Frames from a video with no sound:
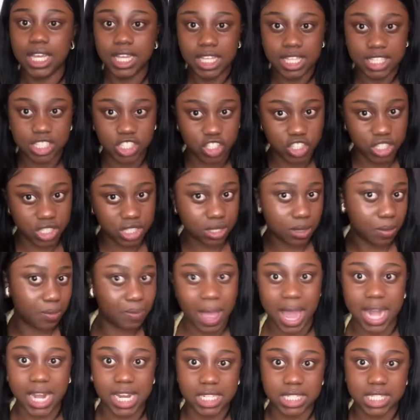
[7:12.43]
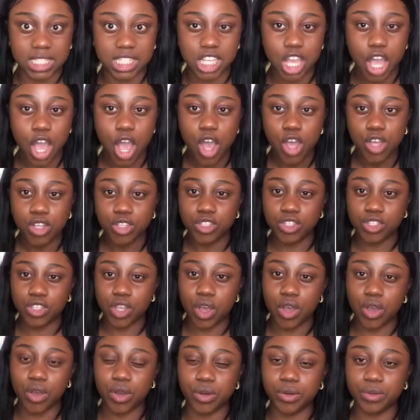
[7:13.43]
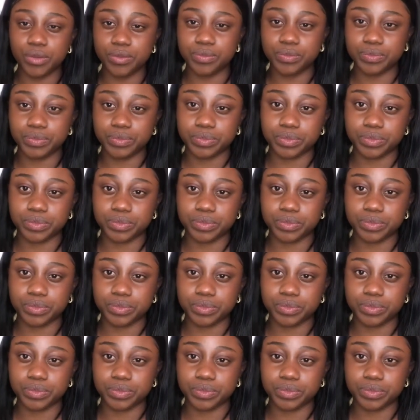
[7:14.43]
is just balanced. So